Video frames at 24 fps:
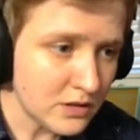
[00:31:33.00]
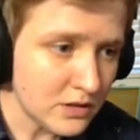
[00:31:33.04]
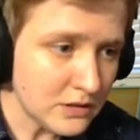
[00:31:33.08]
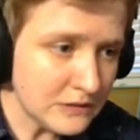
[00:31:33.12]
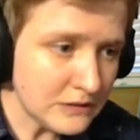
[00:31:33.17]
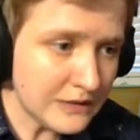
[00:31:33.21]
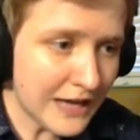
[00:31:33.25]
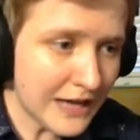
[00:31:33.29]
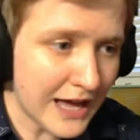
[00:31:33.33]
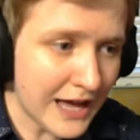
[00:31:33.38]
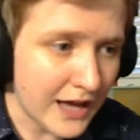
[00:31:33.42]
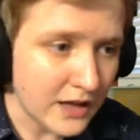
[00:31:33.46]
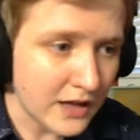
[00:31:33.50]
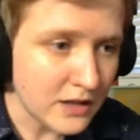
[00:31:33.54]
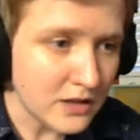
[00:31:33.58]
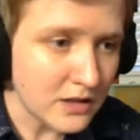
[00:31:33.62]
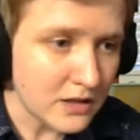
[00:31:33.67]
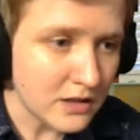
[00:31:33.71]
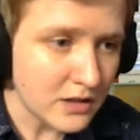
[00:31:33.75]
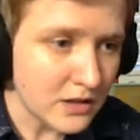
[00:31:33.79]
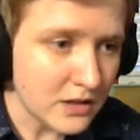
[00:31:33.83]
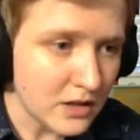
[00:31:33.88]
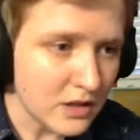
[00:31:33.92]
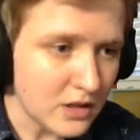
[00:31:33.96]
Ah.
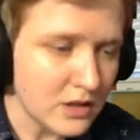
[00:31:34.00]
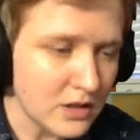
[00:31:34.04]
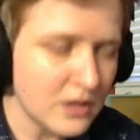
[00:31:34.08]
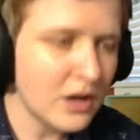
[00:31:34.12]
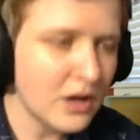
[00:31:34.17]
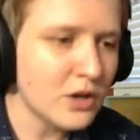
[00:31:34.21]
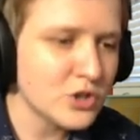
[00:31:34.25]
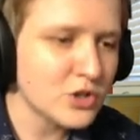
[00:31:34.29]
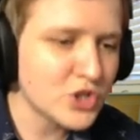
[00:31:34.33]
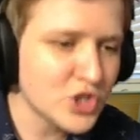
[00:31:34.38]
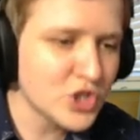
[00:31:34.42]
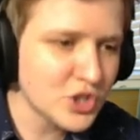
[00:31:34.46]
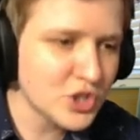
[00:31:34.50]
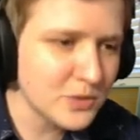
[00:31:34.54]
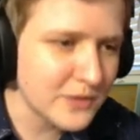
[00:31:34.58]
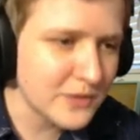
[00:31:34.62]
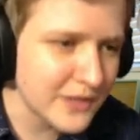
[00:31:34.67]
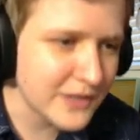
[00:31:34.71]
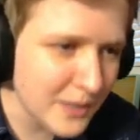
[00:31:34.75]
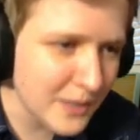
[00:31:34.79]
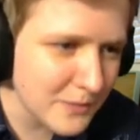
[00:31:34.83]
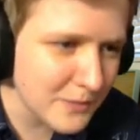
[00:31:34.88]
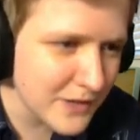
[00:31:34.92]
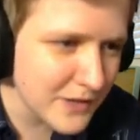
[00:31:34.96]
Ah, oh, shoot, he
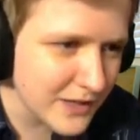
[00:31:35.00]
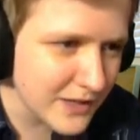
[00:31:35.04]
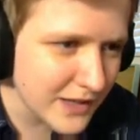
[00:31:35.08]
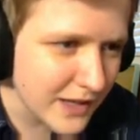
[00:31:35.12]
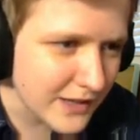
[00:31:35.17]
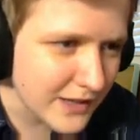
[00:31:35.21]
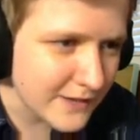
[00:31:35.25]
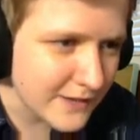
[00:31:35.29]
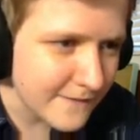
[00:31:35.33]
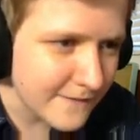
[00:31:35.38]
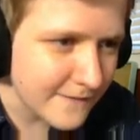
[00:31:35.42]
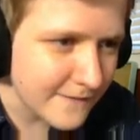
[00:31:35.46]
got me again.